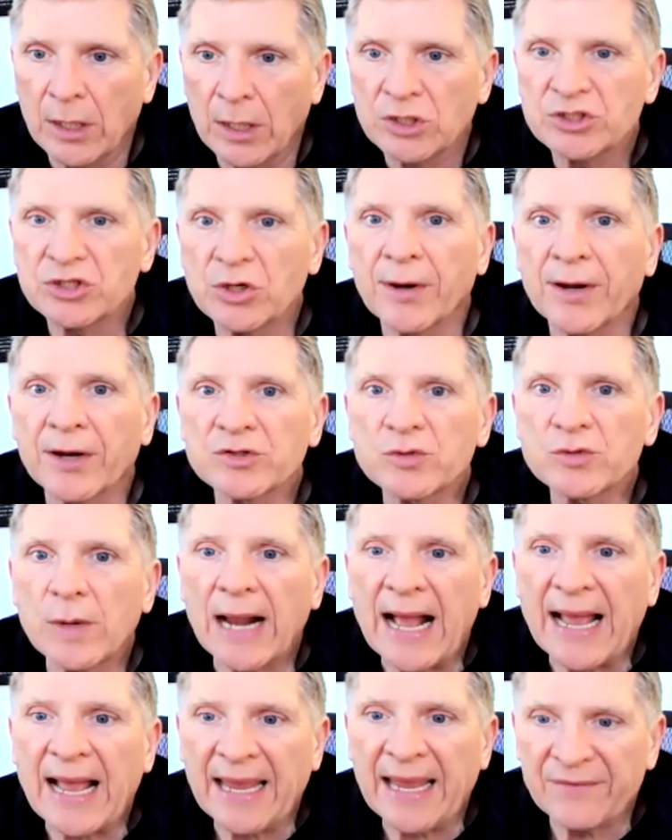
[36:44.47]
So here's what
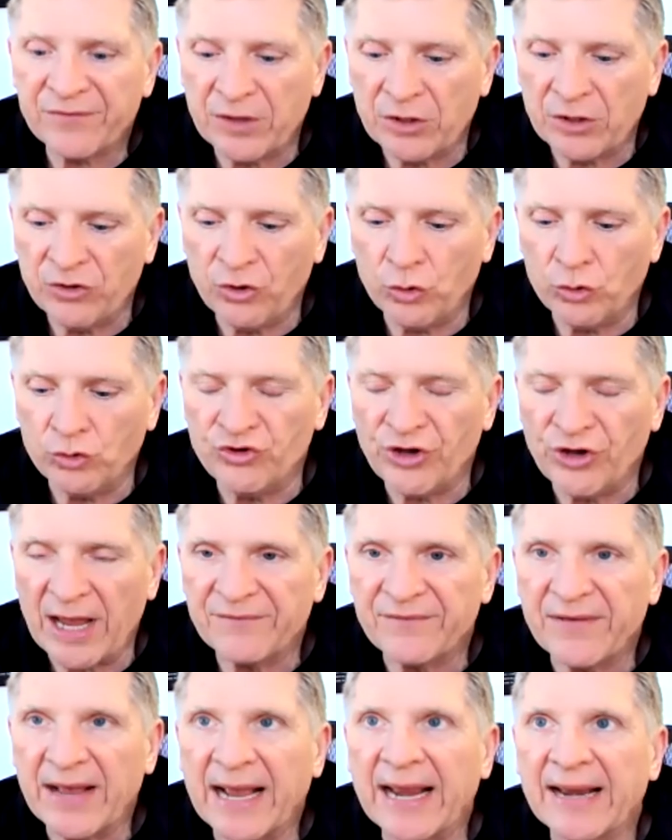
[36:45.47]
I have to do,
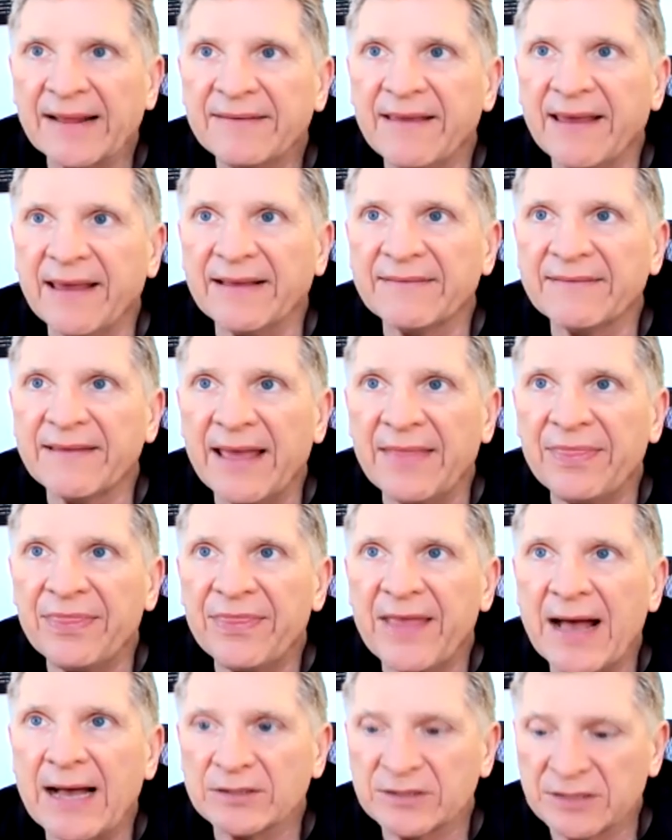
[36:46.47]
Jeff. I got to take
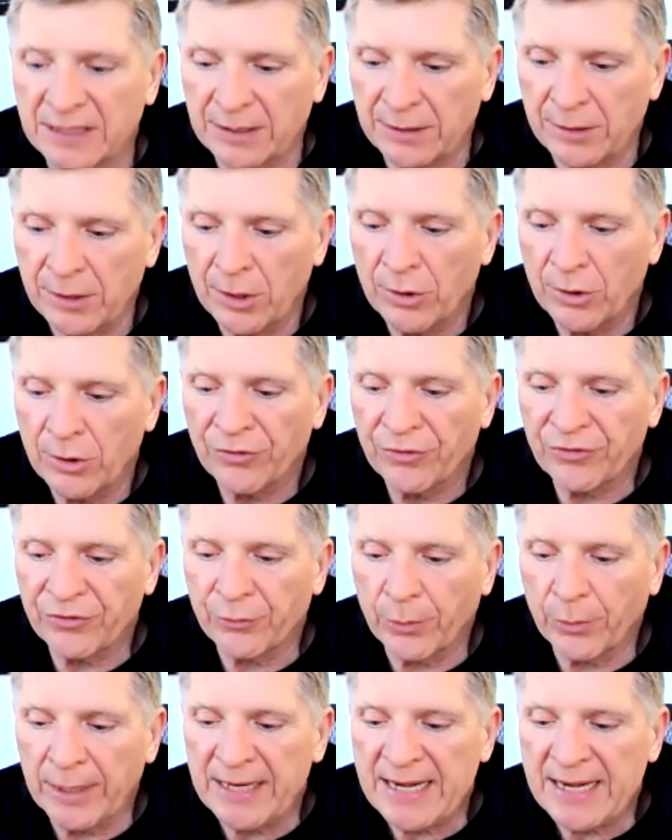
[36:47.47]

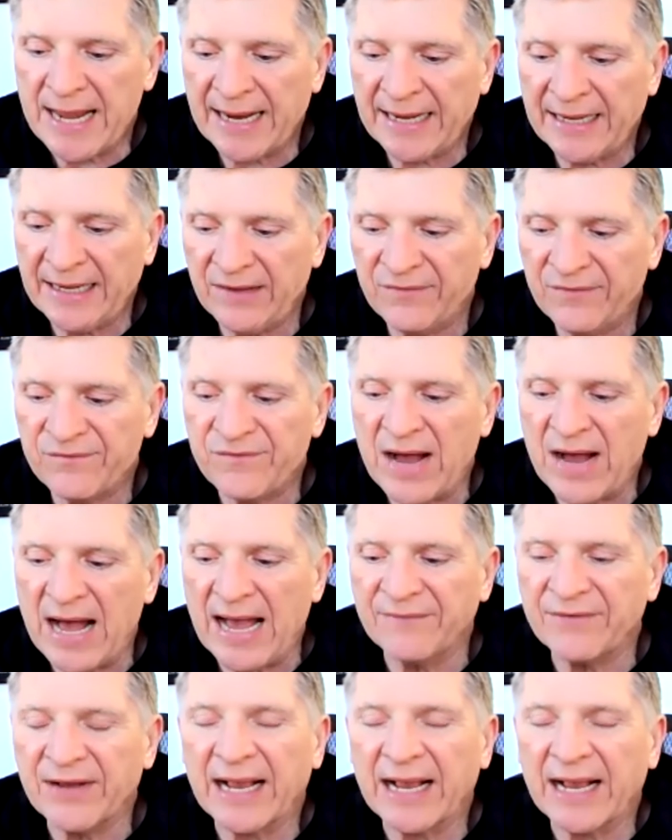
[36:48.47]
10,395.